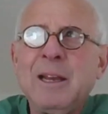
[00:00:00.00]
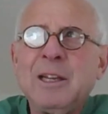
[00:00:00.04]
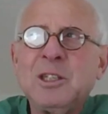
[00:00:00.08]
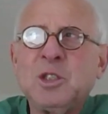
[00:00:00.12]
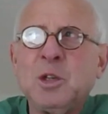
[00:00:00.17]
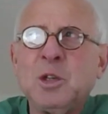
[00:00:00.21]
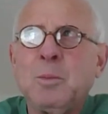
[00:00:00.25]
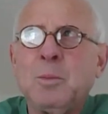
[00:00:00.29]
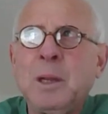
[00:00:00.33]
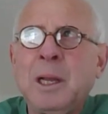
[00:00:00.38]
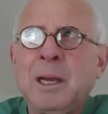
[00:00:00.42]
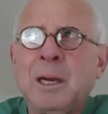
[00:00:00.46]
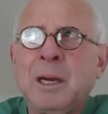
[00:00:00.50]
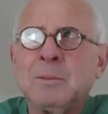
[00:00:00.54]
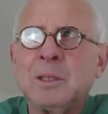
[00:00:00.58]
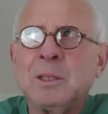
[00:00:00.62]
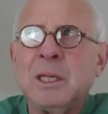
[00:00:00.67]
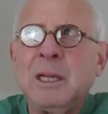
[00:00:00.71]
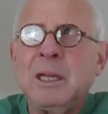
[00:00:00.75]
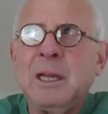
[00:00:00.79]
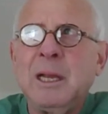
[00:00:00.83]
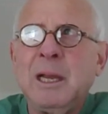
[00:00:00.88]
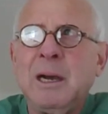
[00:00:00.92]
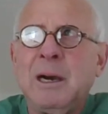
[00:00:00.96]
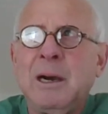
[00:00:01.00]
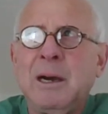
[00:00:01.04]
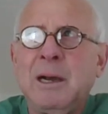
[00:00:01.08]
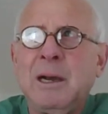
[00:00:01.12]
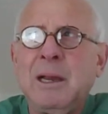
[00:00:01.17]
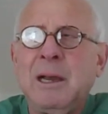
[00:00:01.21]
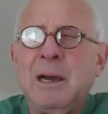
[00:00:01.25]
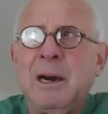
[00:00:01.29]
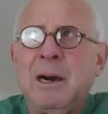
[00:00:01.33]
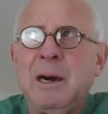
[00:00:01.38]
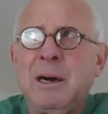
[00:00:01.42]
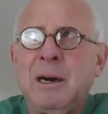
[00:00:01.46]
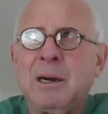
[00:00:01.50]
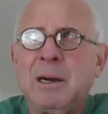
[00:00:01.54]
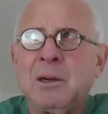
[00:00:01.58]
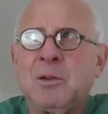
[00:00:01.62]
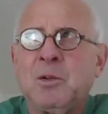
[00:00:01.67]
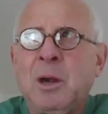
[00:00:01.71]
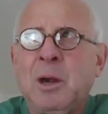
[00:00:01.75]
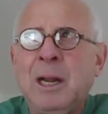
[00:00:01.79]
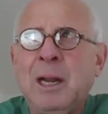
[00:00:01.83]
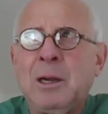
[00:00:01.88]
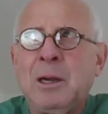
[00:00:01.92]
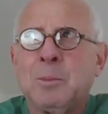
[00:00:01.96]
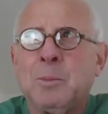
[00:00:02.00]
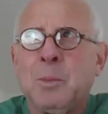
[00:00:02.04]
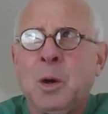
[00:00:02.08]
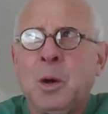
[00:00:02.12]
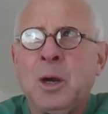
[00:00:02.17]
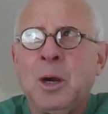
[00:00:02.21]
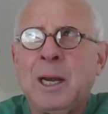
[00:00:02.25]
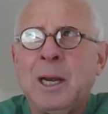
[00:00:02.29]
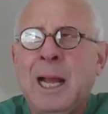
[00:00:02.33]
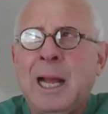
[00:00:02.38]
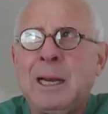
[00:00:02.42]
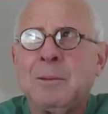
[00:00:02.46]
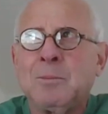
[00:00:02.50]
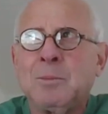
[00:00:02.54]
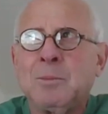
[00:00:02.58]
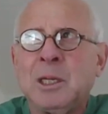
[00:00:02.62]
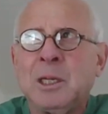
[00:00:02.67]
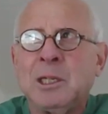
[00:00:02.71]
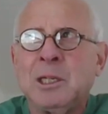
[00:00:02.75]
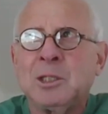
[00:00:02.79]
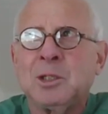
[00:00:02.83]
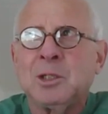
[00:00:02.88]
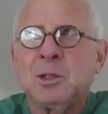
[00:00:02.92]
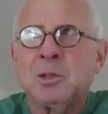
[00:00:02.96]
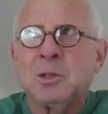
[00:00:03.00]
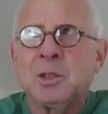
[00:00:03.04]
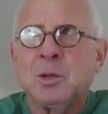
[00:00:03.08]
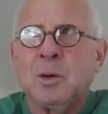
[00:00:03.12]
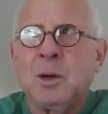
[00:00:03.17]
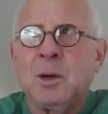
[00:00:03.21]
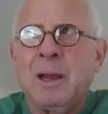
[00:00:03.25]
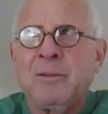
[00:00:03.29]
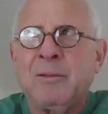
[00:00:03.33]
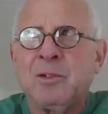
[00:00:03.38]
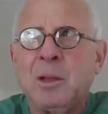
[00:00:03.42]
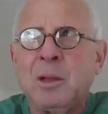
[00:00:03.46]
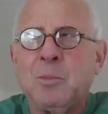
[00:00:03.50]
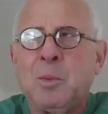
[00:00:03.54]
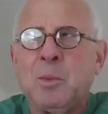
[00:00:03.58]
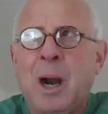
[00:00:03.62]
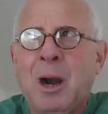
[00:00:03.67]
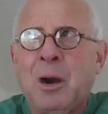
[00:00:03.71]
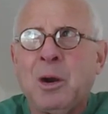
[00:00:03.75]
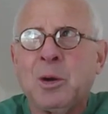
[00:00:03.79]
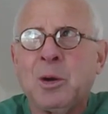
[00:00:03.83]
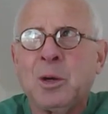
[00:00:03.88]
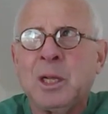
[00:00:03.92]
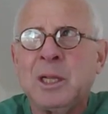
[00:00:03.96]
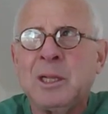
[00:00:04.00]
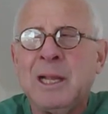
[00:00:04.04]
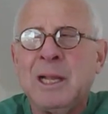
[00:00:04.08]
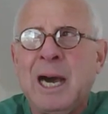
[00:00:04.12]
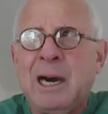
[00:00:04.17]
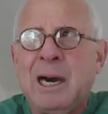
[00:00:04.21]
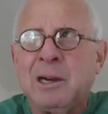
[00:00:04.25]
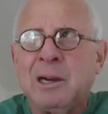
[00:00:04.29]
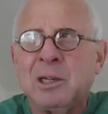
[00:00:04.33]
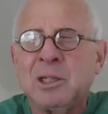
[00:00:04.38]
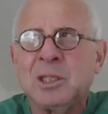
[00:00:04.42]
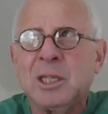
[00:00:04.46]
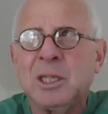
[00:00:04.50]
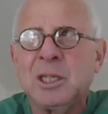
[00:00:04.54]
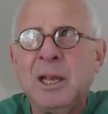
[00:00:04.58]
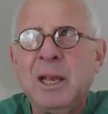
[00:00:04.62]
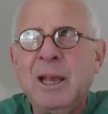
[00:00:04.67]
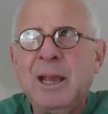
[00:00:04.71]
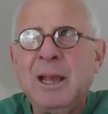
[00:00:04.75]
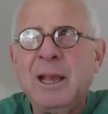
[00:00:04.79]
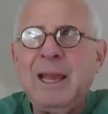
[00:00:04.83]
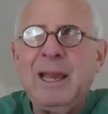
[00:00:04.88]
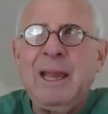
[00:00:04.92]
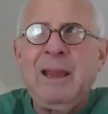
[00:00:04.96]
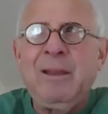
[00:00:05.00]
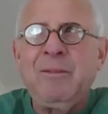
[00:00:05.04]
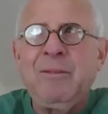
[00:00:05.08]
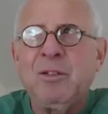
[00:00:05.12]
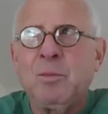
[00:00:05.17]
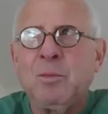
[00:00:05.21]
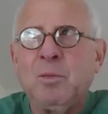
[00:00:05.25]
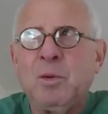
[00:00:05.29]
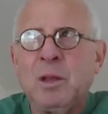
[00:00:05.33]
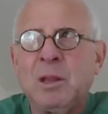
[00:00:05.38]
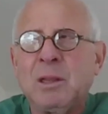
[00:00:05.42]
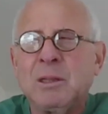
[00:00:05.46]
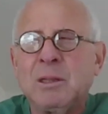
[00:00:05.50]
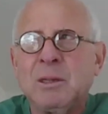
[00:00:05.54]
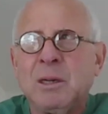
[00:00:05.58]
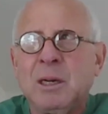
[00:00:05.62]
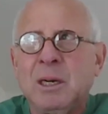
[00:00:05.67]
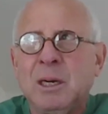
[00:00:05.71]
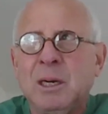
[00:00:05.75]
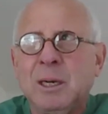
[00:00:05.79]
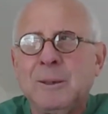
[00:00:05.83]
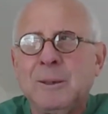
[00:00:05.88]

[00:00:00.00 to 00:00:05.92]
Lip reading: So it becomes a greater burden on them because they're so heavily borrowed in dollars, even with